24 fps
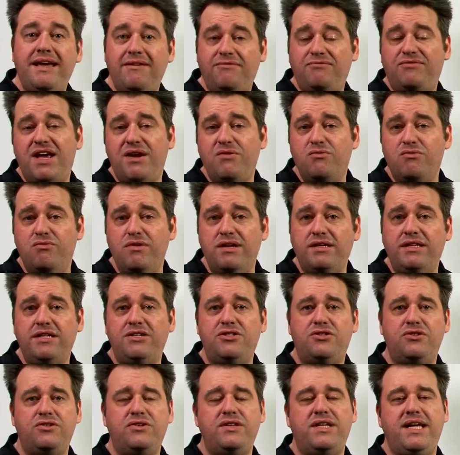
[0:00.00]
if they really
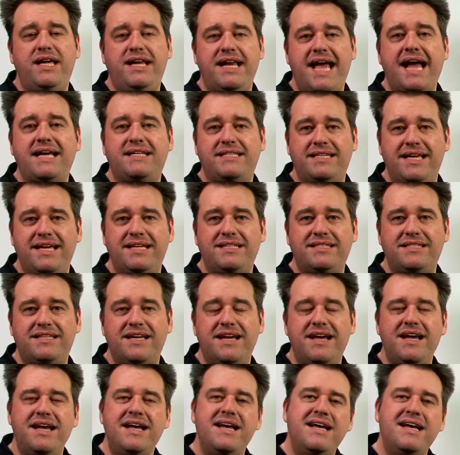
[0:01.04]
do need access.